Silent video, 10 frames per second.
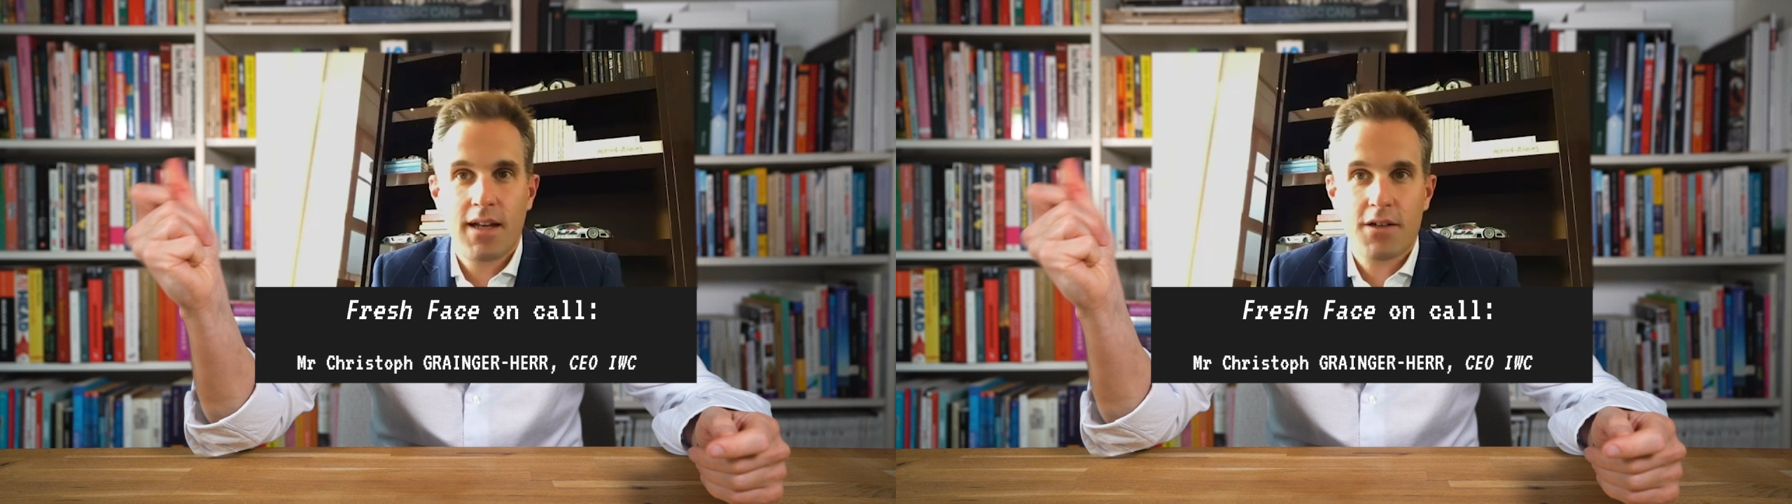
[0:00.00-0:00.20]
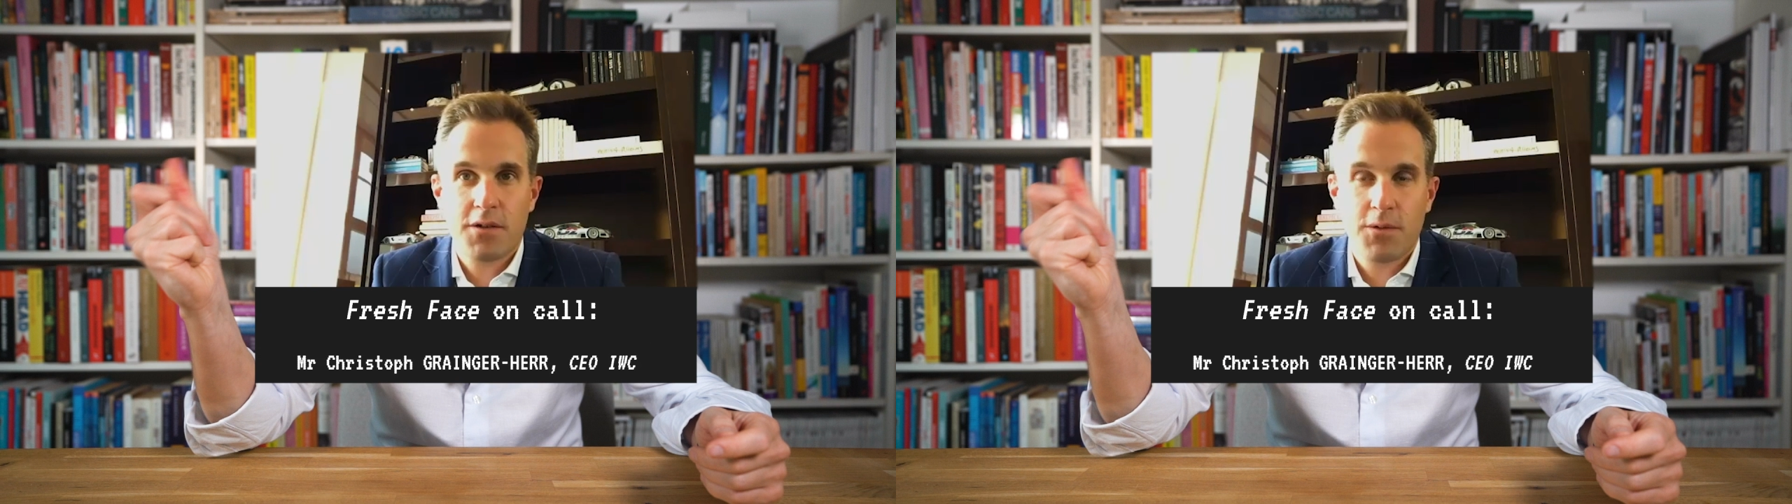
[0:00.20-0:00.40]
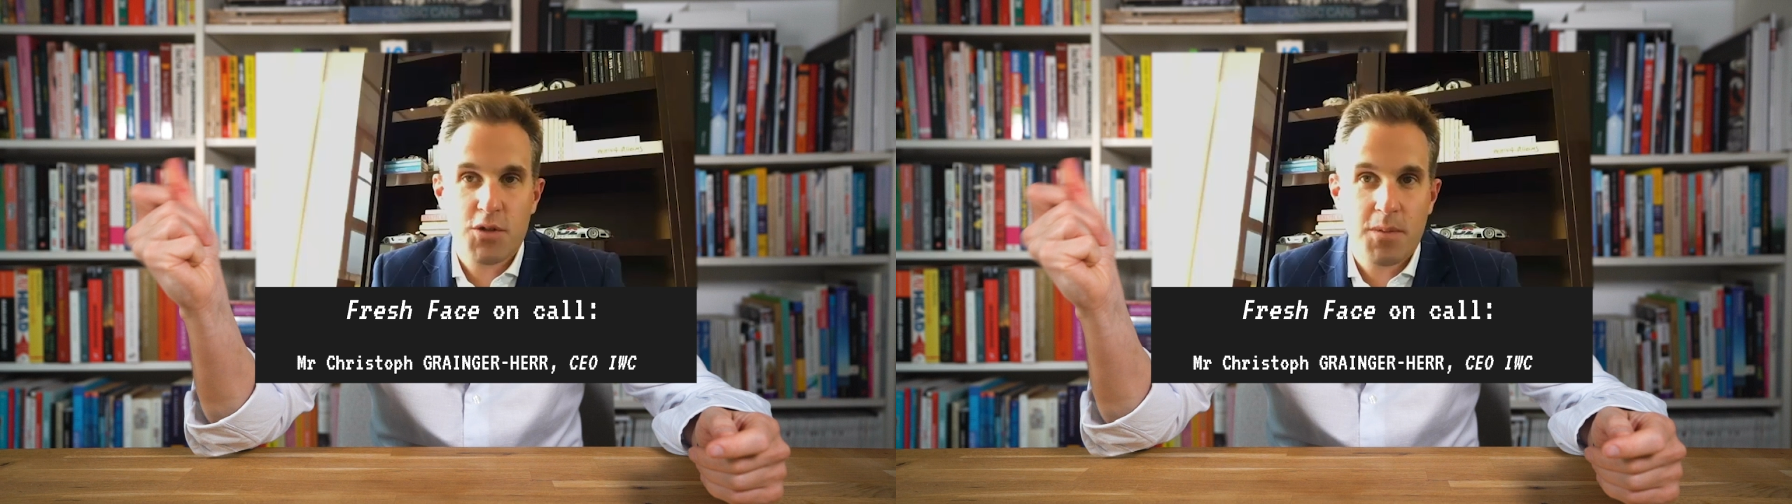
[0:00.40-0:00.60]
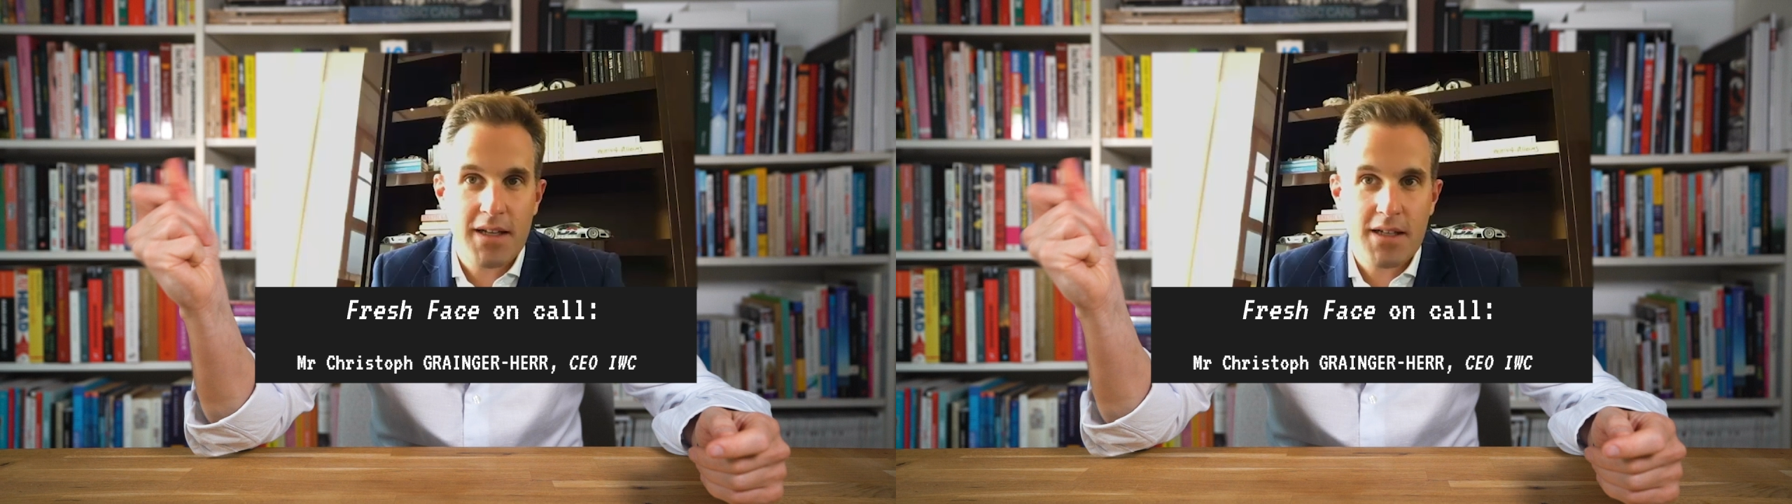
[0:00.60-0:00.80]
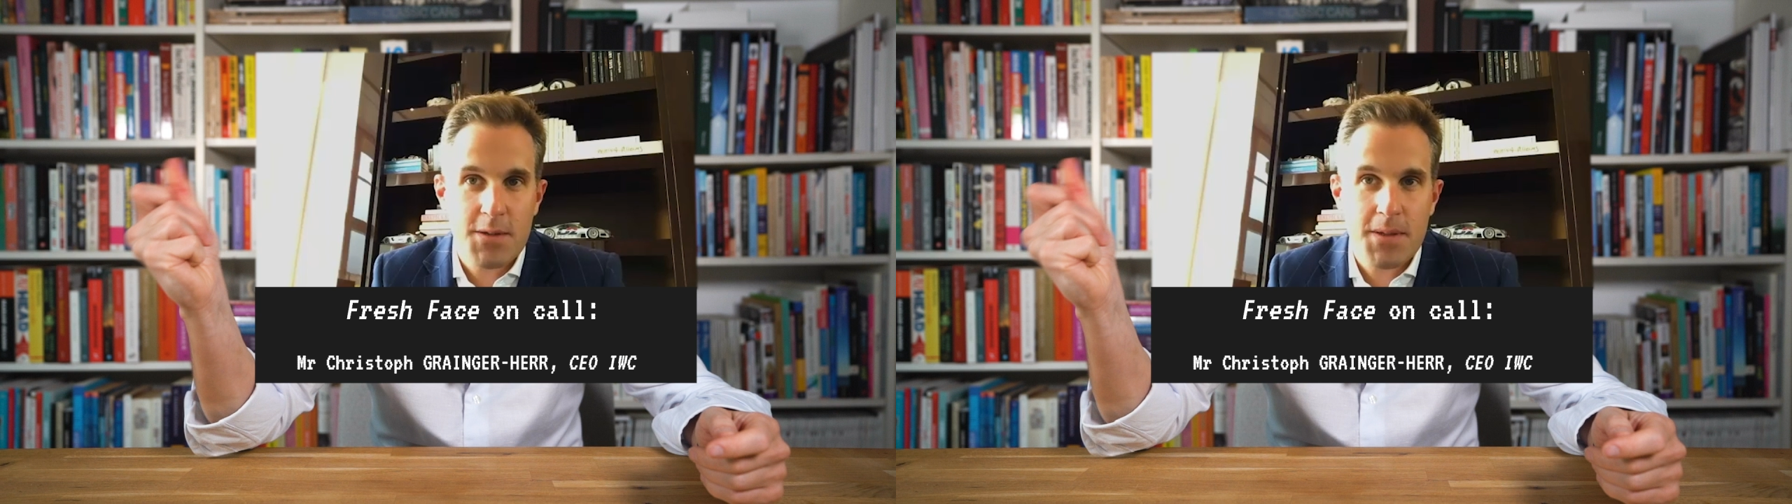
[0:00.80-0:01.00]
luxury watch
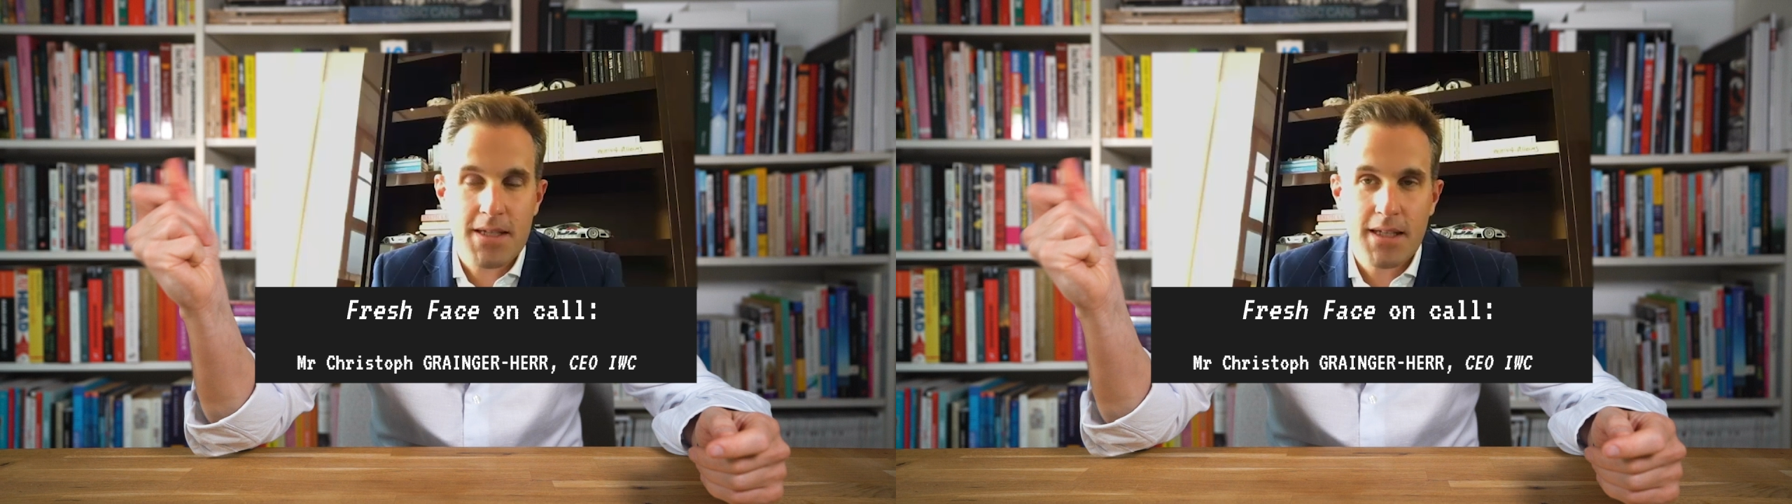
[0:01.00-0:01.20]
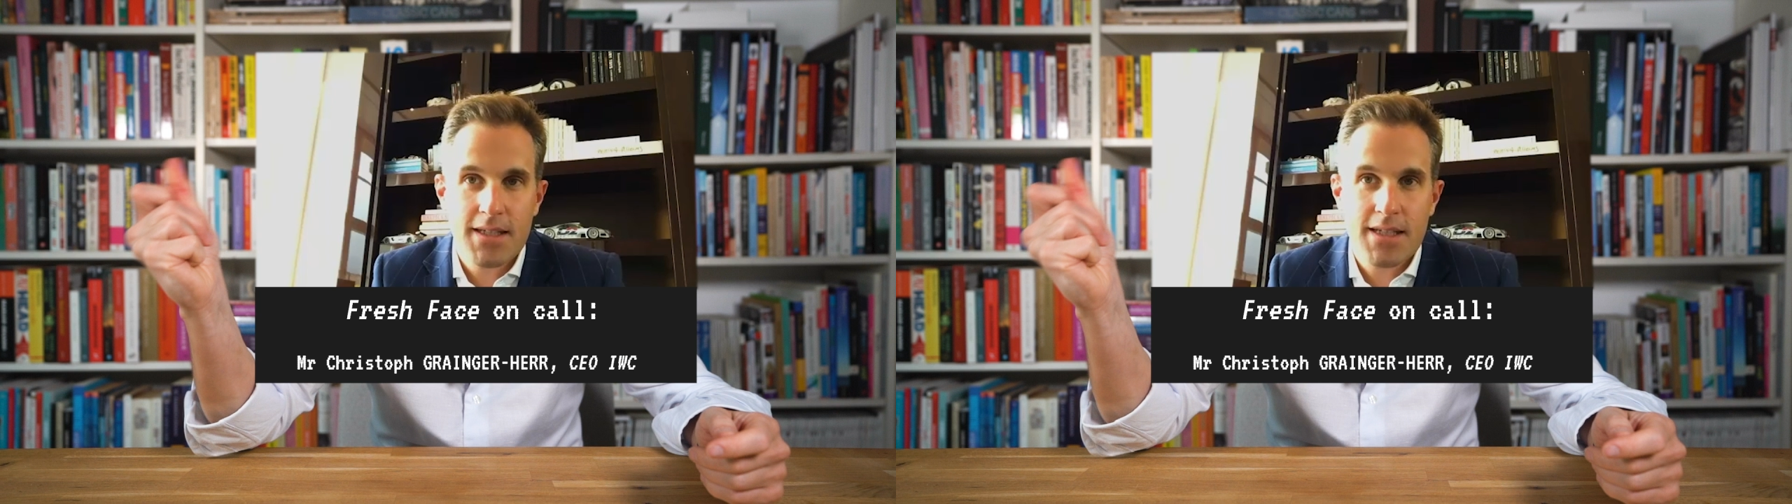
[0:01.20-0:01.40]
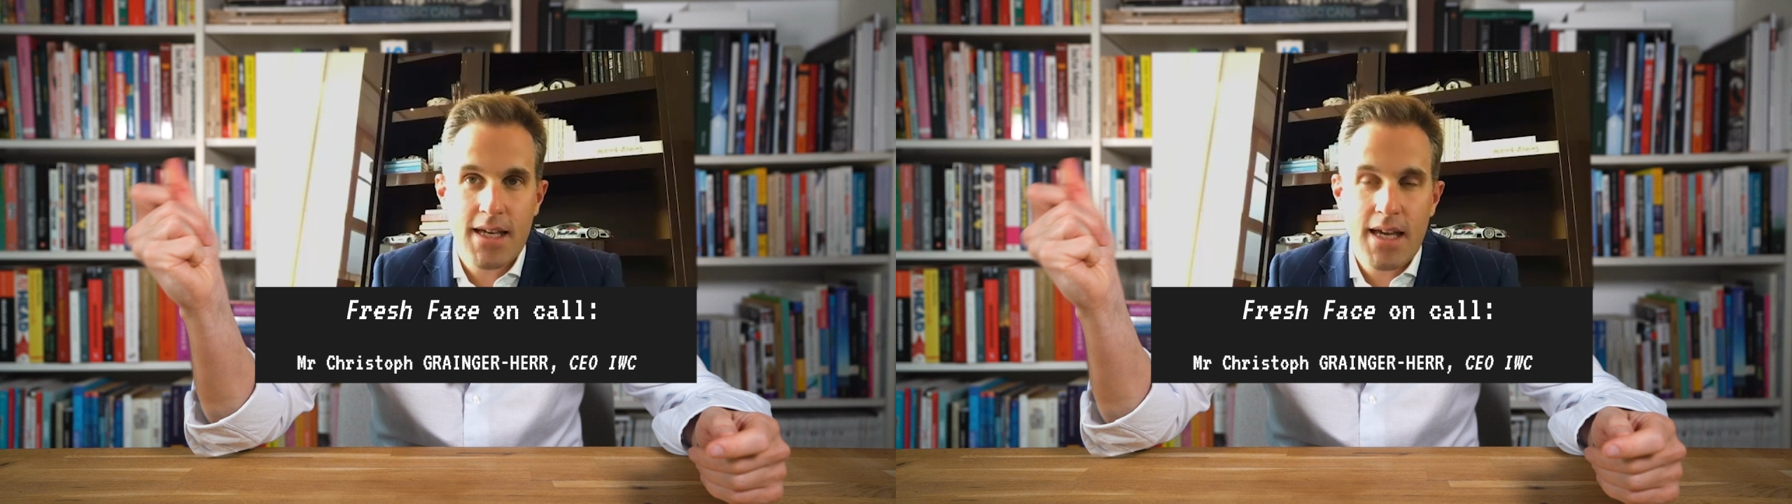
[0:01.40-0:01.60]
brand in Switzerland